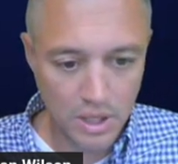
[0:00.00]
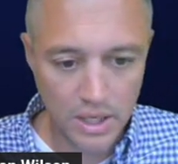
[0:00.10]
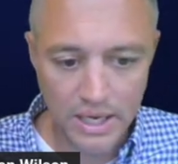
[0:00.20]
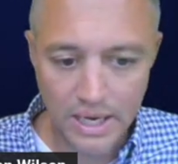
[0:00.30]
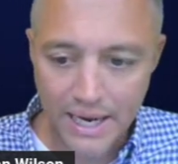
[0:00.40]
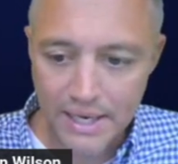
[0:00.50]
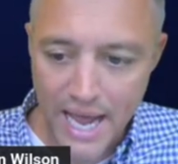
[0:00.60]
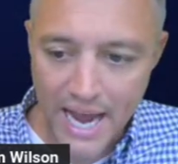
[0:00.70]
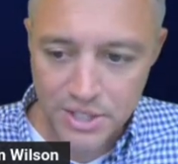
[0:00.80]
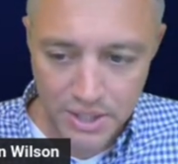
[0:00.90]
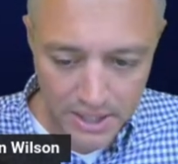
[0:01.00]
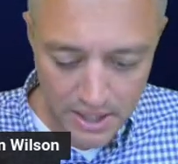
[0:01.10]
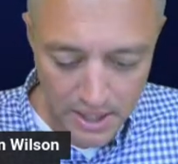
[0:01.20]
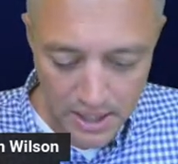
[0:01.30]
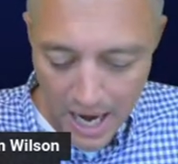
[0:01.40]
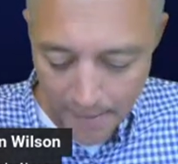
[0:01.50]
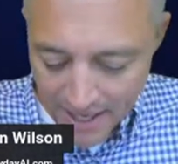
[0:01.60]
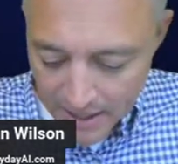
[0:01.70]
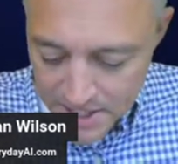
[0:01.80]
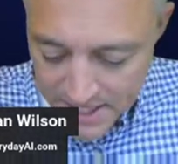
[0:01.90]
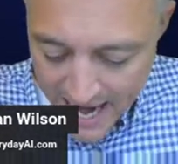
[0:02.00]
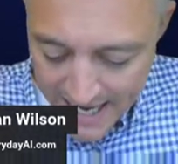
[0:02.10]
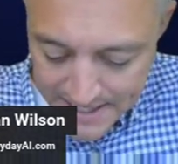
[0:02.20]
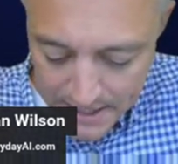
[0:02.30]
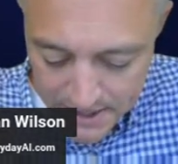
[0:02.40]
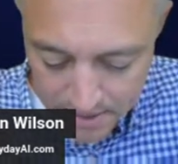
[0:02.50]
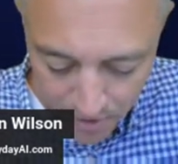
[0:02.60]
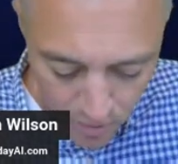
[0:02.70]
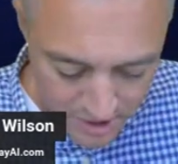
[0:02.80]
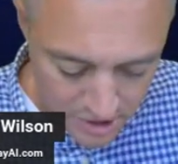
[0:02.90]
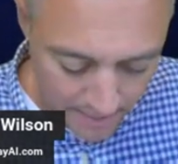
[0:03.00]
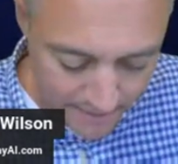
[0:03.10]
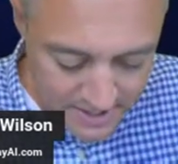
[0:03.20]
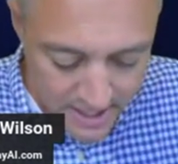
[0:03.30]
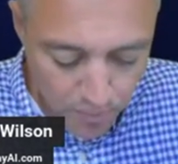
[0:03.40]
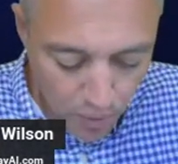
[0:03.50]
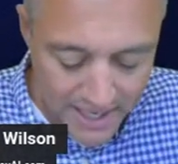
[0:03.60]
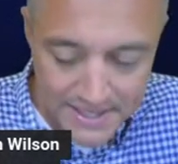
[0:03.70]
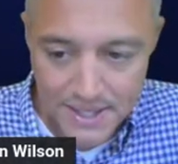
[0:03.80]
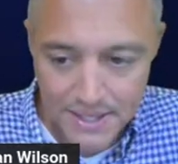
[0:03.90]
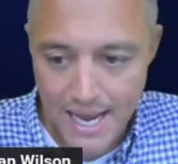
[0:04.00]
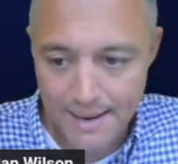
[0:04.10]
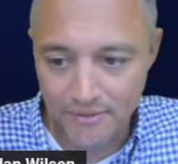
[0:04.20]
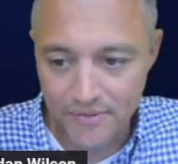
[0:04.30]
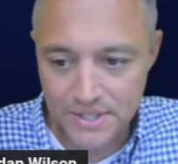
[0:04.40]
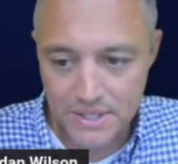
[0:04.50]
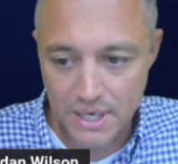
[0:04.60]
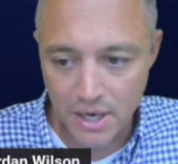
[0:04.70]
And I'm going to just ask it a simple question. I'm going to say, what is the name of this?